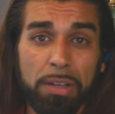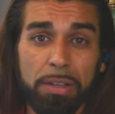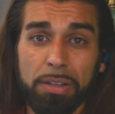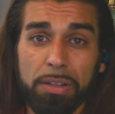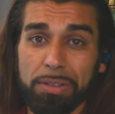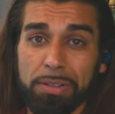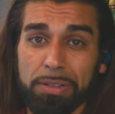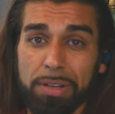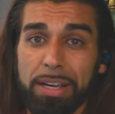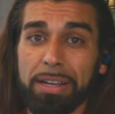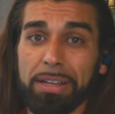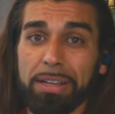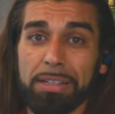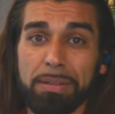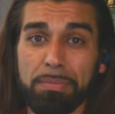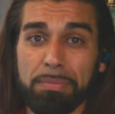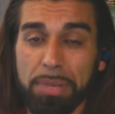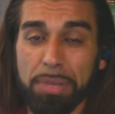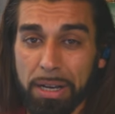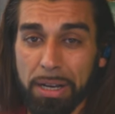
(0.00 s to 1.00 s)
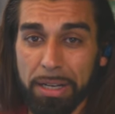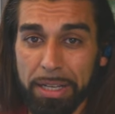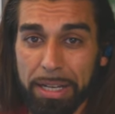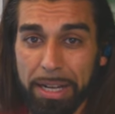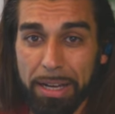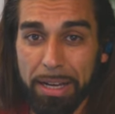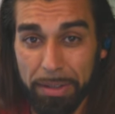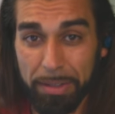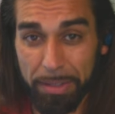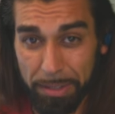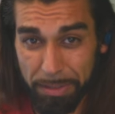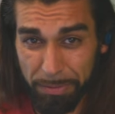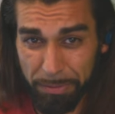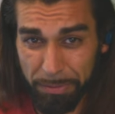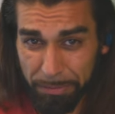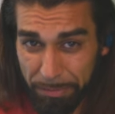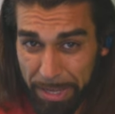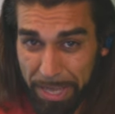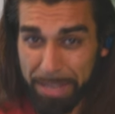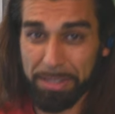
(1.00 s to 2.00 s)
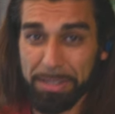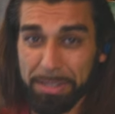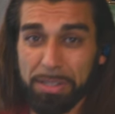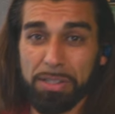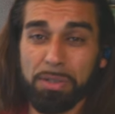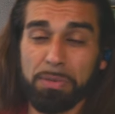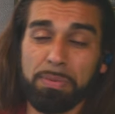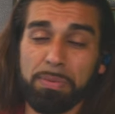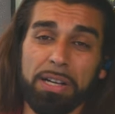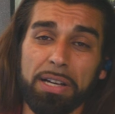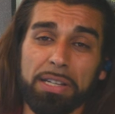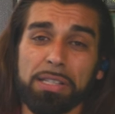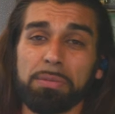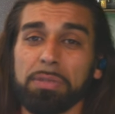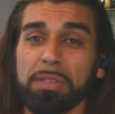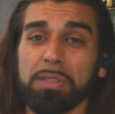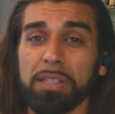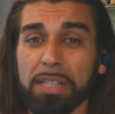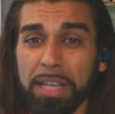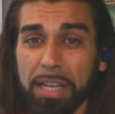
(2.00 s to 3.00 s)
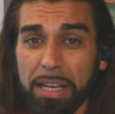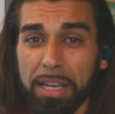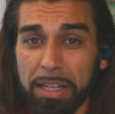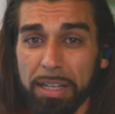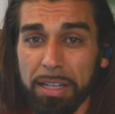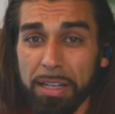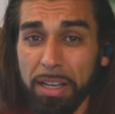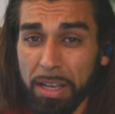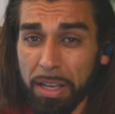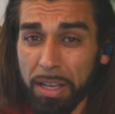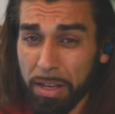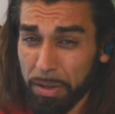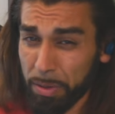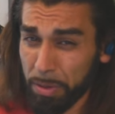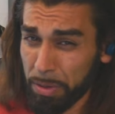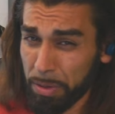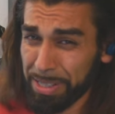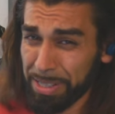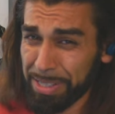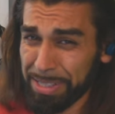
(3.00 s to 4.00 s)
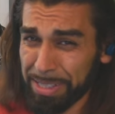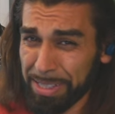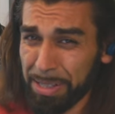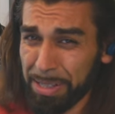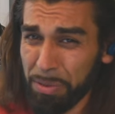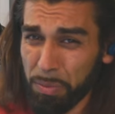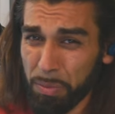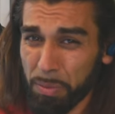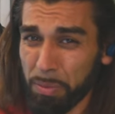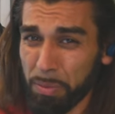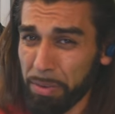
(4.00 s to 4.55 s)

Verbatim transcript: You're trying to bog it out as fast as you possibly can in order to see